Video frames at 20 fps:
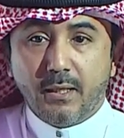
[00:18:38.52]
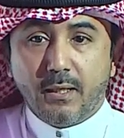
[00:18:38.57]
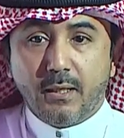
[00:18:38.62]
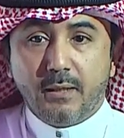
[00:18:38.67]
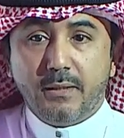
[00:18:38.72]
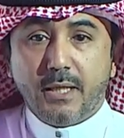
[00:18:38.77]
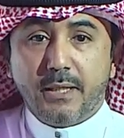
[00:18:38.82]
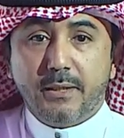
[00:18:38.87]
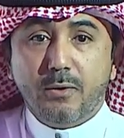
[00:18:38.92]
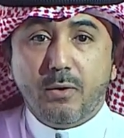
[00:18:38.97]

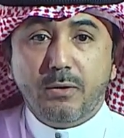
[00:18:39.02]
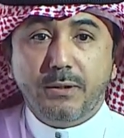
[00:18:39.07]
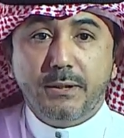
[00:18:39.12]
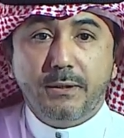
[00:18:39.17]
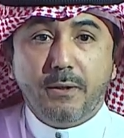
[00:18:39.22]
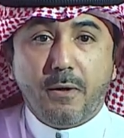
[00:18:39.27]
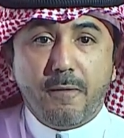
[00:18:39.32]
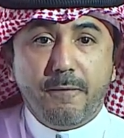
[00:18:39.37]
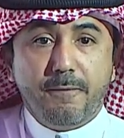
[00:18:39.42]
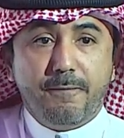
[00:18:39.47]
of
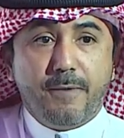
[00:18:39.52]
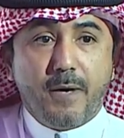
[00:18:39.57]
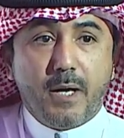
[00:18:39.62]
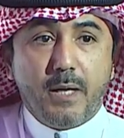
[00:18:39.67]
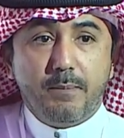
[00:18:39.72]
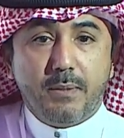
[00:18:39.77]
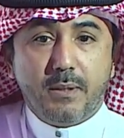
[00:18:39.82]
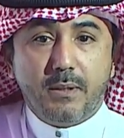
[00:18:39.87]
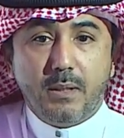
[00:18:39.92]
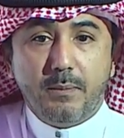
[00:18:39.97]

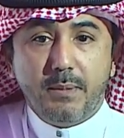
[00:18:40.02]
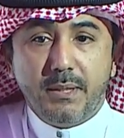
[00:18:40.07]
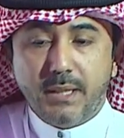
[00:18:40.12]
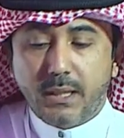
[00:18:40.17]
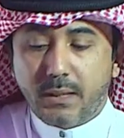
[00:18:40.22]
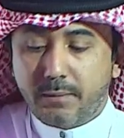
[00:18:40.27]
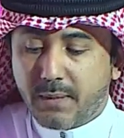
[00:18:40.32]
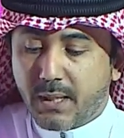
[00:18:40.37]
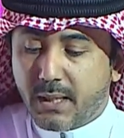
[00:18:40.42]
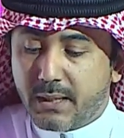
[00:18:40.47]
hyperlipidemia in
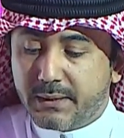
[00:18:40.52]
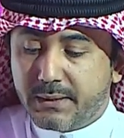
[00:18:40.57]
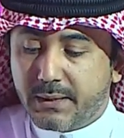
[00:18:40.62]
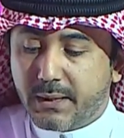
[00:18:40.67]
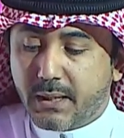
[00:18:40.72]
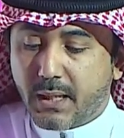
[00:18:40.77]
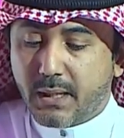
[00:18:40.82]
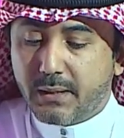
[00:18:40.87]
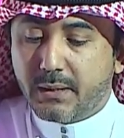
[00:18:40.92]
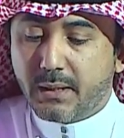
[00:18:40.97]

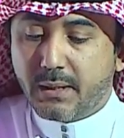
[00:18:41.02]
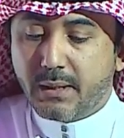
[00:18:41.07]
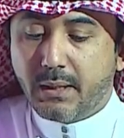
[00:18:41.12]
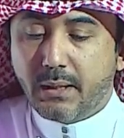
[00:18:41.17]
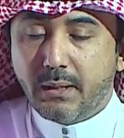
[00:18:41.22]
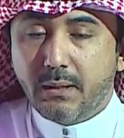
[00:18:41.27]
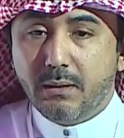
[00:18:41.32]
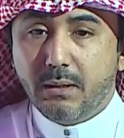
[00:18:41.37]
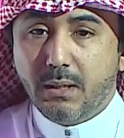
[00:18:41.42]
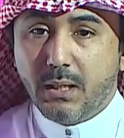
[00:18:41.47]
secondary,
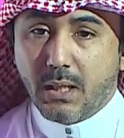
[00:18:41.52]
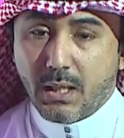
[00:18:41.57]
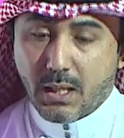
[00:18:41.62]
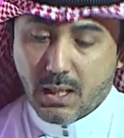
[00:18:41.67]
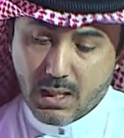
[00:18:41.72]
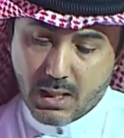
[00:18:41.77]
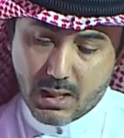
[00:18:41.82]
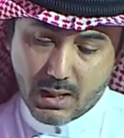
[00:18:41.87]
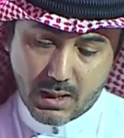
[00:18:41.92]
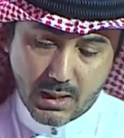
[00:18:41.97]

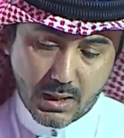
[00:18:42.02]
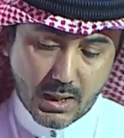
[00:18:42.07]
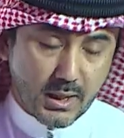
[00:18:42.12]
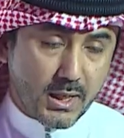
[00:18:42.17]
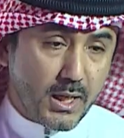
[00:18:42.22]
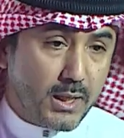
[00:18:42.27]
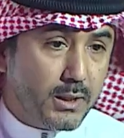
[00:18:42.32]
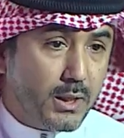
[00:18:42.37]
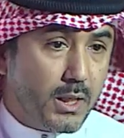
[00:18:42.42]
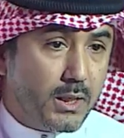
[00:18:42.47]
again, as we said,
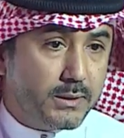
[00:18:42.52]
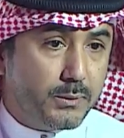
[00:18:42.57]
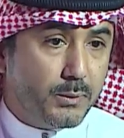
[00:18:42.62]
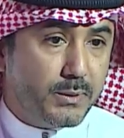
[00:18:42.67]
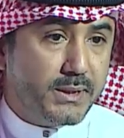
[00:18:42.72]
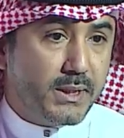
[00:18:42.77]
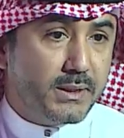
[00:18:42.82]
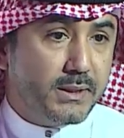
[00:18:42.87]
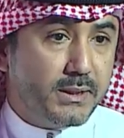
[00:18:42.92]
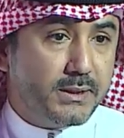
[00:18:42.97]
is
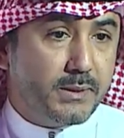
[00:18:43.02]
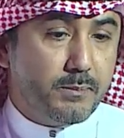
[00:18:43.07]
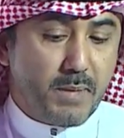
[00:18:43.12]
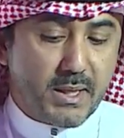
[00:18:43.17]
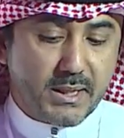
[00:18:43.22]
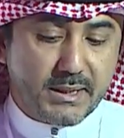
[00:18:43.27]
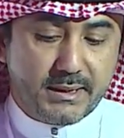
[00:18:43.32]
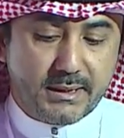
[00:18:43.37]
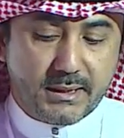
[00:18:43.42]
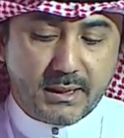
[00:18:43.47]
mixed,
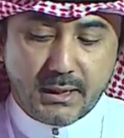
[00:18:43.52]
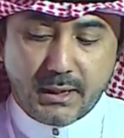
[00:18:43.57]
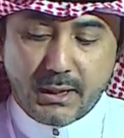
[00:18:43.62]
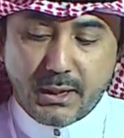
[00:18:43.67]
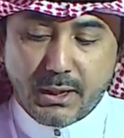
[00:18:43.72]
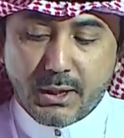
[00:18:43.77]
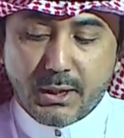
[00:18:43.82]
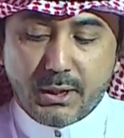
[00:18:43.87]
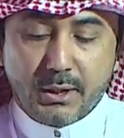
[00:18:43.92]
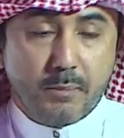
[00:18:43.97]
but it
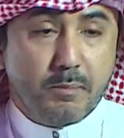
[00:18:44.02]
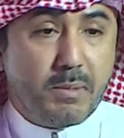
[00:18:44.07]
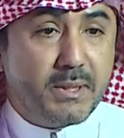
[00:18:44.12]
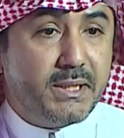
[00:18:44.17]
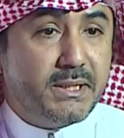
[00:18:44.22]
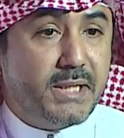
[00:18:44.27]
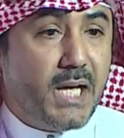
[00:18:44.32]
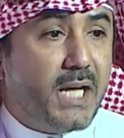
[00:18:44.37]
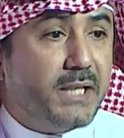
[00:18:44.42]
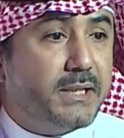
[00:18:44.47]
has a
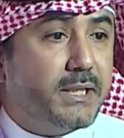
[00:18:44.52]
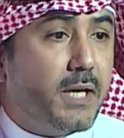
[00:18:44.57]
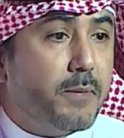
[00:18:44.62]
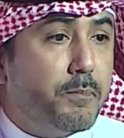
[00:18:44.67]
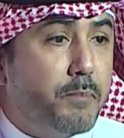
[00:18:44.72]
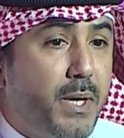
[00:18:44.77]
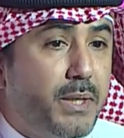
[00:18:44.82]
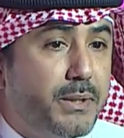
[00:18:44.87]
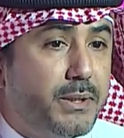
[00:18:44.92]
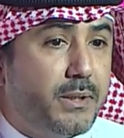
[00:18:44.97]
pattern. If
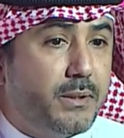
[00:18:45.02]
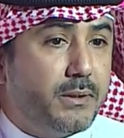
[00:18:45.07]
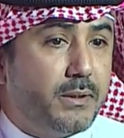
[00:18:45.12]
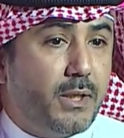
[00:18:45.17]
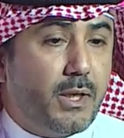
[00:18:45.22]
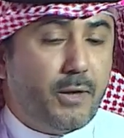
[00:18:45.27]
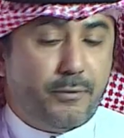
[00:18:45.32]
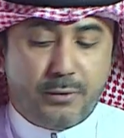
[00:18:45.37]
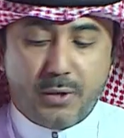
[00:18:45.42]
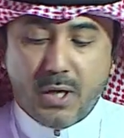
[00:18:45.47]
you have
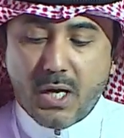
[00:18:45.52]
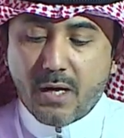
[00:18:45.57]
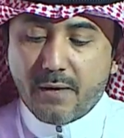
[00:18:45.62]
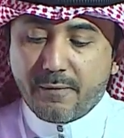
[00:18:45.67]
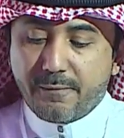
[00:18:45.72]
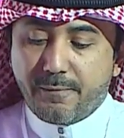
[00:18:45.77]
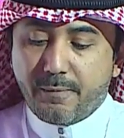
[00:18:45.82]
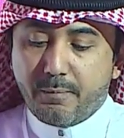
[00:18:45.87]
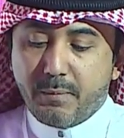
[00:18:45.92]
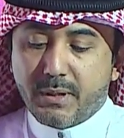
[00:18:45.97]
metabolic
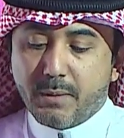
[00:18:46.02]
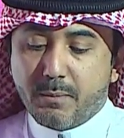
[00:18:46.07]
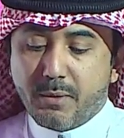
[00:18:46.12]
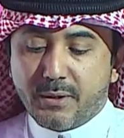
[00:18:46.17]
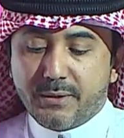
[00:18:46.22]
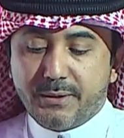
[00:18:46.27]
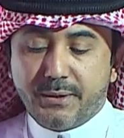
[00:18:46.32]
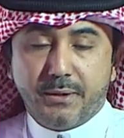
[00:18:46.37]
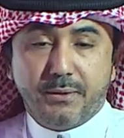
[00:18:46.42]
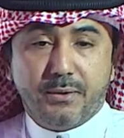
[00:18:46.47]
syndrome,
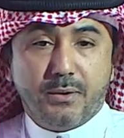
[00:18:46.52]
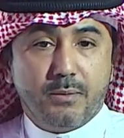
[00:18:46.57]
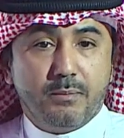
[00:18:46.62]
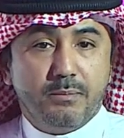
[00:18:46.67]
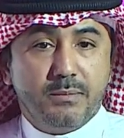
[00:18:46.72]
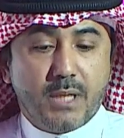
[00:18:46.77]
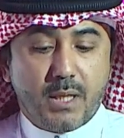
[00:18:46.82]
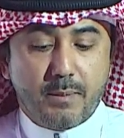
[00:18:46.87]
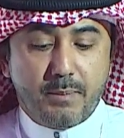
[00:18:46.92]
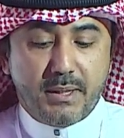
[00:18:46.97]
diabetes,
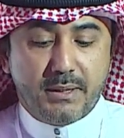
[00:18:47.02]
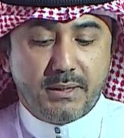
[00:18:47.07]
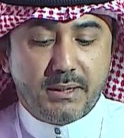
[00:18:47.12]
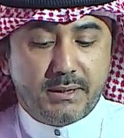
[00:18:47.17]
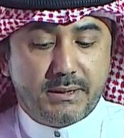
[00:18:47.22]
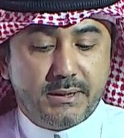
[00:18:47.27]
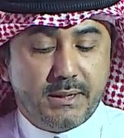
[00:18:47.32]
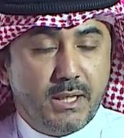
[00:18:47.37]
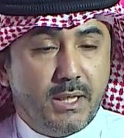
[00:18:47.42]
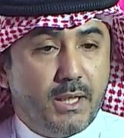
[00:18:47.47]
you
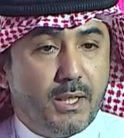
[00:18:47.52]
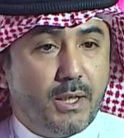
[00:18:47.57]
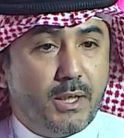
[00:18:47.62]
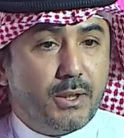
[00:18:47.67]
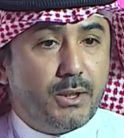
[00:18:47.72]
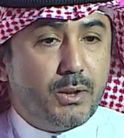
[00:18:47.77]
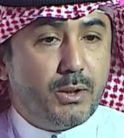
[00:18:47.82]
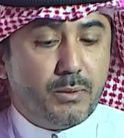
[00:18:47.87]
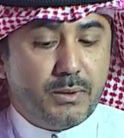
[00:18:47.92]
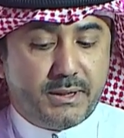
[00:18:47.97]
would see
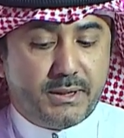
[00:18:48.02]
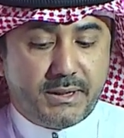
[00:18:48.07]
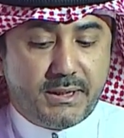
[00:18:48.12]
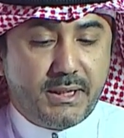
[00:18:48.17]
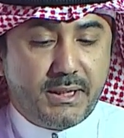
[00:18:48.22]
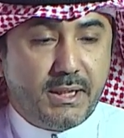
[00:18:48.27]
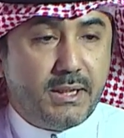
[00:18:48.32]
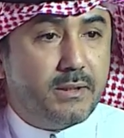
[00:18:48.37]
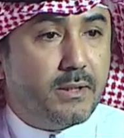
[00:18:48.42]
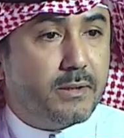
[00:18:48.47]
the
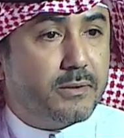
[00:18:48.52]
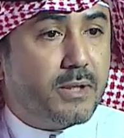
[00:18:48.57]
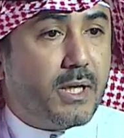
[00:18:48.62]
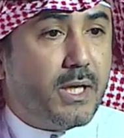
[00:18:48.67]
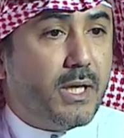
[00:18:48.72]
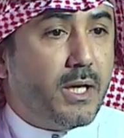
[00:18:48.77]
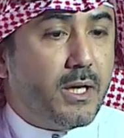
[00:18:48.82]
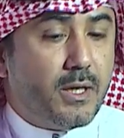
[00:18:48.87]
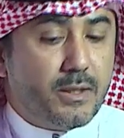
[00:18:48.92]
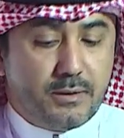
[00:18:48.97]
triad
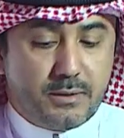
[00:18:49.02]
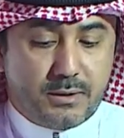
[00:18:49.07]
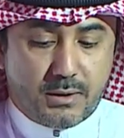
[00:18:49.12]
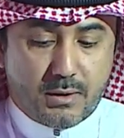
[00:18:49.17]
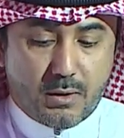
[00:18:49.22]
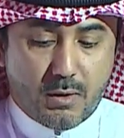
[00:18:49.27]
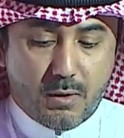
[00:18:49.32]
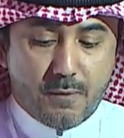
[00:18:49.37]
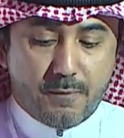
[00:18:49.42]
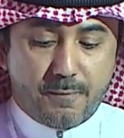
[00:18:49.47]
of
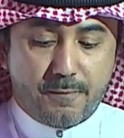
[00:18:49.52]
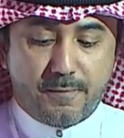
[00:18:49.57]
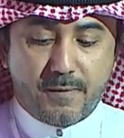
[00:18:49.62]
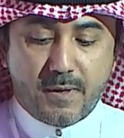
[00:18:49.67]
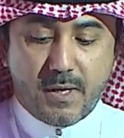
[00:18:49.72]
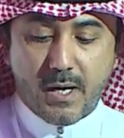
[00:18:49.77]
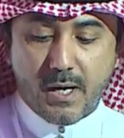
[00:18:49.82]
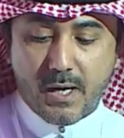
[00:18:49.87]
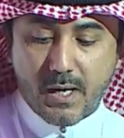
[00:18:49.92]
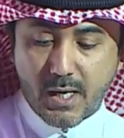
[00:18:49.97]
high
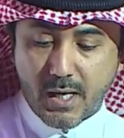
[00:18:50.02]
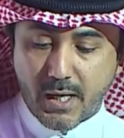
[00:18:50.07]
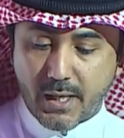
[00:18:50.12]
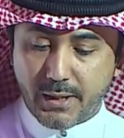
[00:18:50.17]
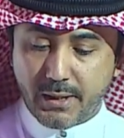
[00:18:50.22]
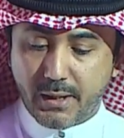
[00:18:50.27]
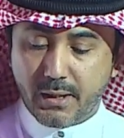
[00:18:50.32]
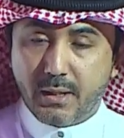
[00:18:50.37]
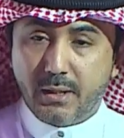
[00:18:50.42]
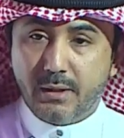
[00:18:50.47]

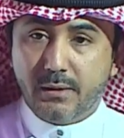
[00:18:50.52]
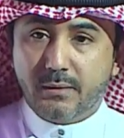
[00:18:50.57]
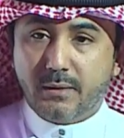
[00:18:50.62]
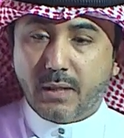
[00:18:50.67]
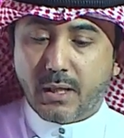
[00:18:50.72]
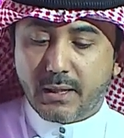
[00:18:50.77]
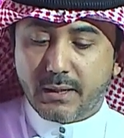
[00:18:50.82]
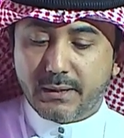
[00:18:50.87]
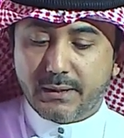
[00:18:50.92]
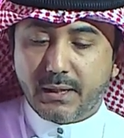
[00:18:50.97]
triglyceride,
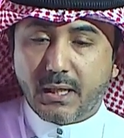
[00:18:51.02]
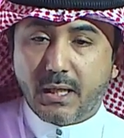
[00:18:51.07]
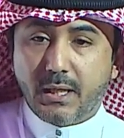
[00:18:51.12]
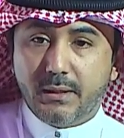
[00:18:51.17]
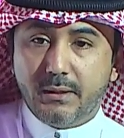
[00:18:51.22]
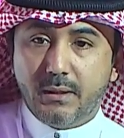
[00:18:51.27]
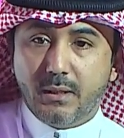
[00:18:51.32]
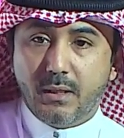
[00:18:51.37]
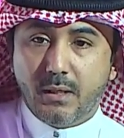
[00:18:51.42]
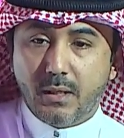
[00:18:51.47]

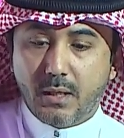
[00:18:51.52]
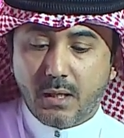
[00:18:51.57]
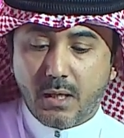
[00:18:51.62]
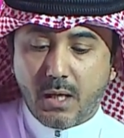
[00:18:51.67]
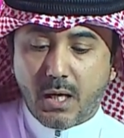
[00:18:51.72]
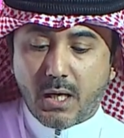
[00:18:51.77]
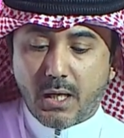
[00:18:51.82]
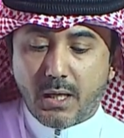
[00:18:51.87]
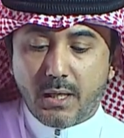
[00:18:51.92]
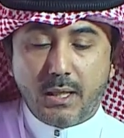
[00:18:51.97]
high
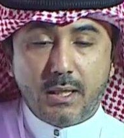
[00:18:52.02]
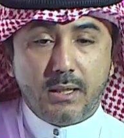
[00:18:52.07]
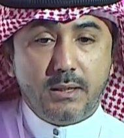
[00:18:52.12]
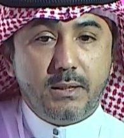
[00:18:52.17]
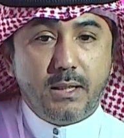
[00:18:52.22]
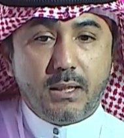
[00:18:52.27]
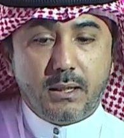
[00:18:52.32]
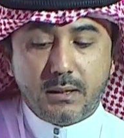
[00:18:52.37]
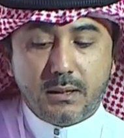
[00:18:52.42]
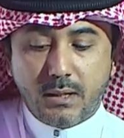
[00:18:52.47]
LDL,
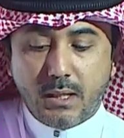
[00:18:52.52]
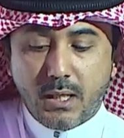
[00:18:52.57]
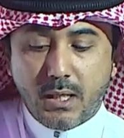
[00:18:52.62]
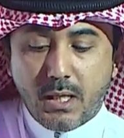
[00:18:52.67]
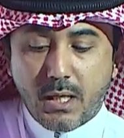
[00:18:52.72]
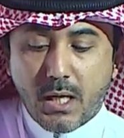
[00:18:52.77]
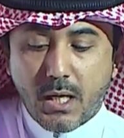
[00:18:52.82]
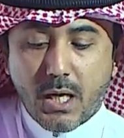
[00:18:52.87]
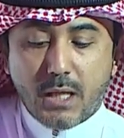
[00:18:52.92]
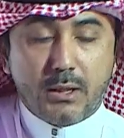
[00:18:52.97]
and low
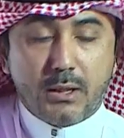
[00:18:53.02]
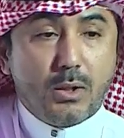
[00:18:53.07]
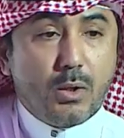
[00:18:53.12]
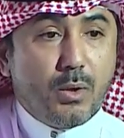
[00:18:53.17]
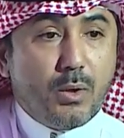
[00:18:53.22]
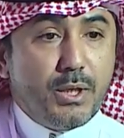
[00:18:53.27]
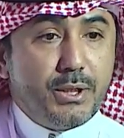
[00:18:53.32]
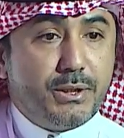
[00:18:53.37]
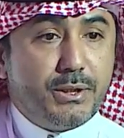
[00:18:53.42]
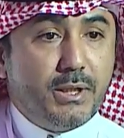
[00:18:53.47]
HDL.
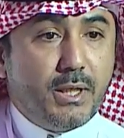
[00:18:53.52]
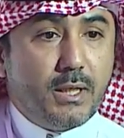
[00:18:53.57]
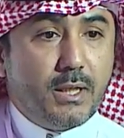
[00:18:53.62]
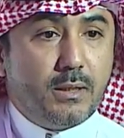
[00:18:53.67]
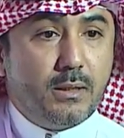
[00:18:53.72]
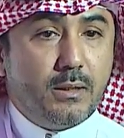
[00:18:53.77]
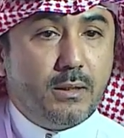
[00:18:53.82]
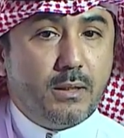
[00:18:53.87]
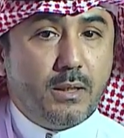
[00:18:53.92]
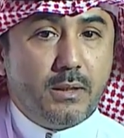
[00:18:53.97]
So this
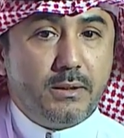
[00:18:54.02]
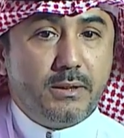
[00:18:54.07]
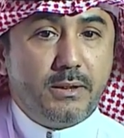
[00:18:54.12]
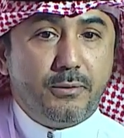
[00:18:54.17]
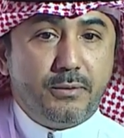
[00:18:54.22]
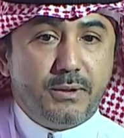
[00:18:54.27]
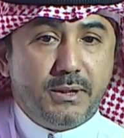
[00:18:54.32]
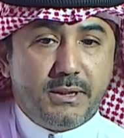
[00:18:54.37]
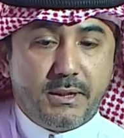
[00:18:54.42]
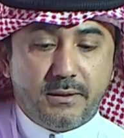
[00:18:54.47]
is very
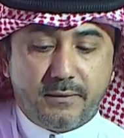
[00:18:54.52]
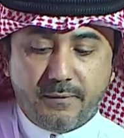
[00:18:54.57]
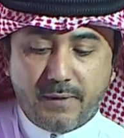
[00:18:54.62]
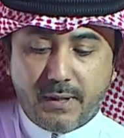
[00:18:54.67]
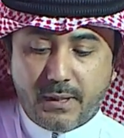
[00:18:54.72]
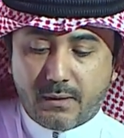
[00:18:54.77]
common.